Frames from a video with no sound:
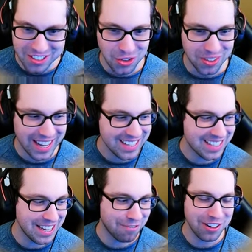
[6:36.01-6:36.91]
So let's
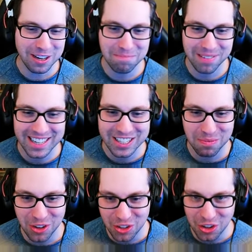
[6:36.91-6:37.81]
see if we can play some good